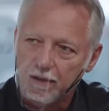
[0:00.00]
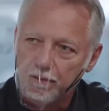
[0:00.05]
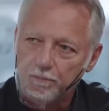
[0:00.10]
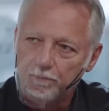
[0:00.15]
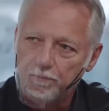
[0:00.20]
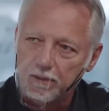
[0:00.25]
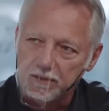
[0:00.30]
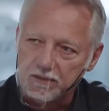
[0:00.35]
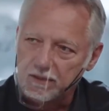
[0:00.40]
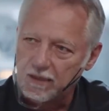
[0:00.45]

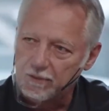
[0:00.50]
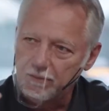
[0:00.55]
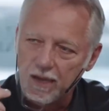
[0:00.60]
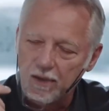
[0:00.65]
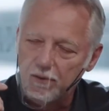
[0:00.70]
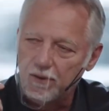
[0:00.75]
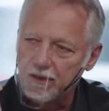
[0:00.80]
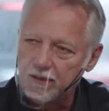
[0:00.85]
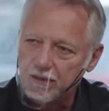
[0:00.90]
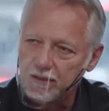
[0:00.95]
but
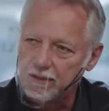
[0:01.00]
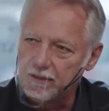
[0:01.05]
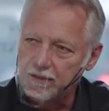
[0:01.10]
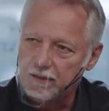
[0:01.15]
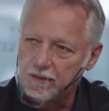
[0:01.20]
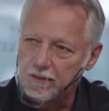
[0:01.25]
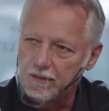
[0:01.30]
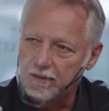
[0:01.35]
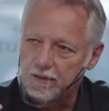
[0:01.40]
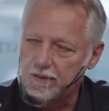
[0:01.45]
somehow I think
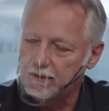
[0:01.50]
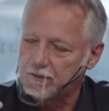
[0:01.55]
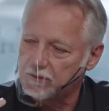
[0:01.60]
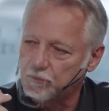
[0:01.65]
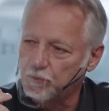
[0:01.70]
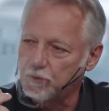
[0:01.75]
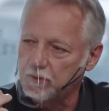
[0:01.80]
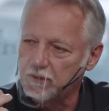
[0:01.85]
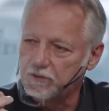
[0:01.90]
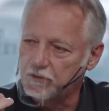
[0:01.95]
this
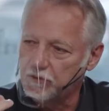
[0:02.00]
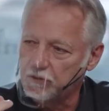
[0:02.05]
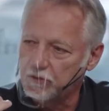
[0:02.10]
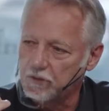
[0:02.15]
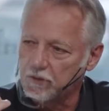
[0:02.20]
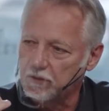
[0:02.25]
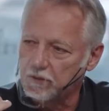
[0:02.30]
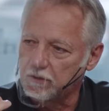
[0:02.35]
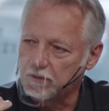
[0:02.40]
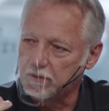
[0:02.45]
will
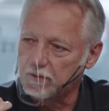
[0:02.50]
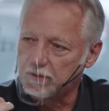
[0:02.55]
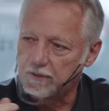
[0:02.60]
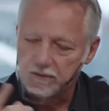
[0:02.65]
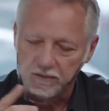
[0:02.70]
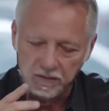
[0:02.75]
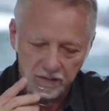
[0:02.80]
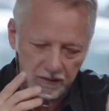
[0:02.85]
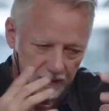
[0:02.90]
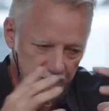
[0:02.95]
endure.
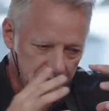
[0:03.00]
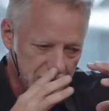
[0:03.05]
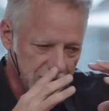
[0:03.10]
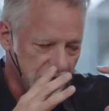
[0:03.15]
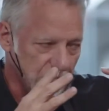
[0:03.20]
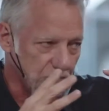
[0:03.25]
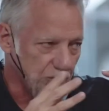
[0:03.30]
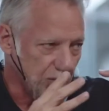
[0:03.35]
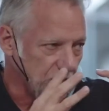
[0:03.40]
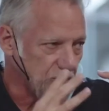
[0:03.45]
This kind of
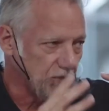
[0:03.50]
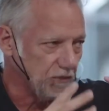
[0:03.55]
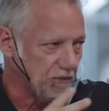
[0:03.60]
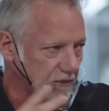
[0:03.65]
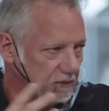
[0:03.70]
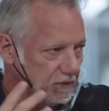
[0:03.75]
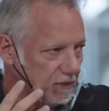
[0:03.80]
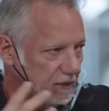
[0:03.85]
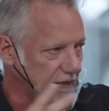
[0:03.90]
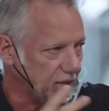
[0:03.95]
structure,
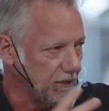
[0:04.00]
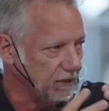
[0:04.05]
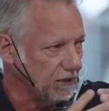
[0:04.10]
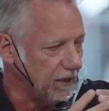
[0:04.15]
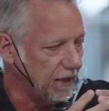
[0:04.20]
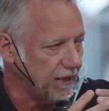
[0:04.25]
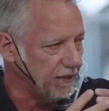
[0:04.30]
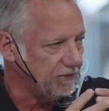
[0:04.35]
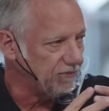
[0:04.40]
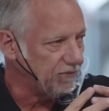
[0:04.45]
this kind of
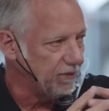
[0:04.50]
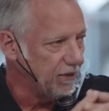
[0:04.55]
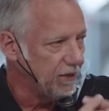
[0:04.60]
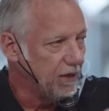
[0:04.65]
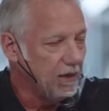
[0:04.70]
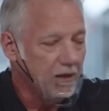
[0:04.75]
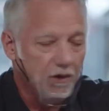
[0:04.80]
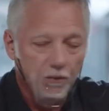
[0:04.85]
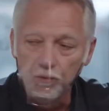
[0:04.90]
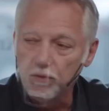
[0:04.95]
life
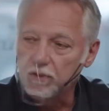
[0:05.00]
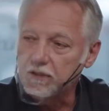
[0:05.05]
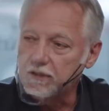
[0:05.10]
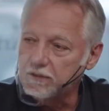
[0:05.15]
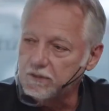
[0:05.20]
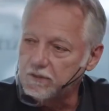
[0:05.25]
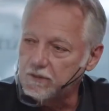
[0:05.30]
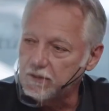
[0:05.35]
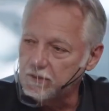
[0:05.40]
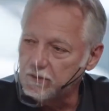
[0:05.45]
will
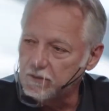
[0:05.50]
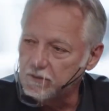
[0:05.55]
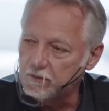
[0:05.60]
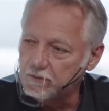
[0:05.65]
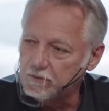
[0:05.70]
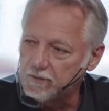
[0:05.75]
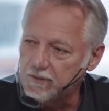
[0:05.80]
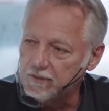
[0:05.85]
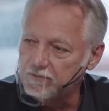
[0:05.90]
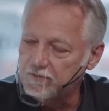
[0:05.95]

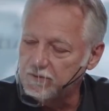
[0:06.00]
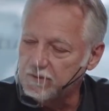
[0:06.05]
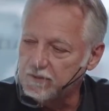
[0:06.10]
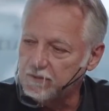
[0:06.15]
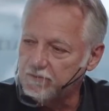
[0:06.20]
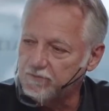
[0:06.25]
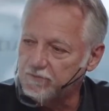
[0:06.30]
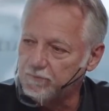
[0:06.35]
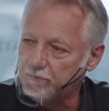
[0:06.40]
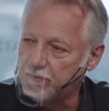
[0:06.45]
continue, even
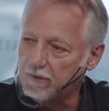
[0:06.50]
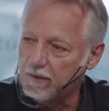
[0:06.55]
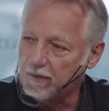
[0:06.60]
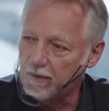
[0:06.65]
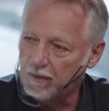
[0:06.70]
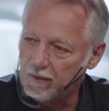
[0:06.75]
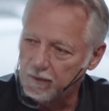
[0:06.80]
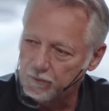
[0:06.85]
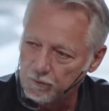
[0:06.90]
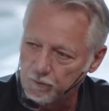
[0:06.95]
if
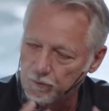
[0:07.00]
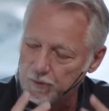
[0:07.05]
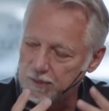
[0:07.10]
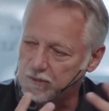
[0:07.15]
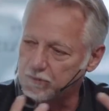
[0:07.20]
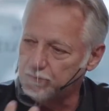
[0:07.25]
we as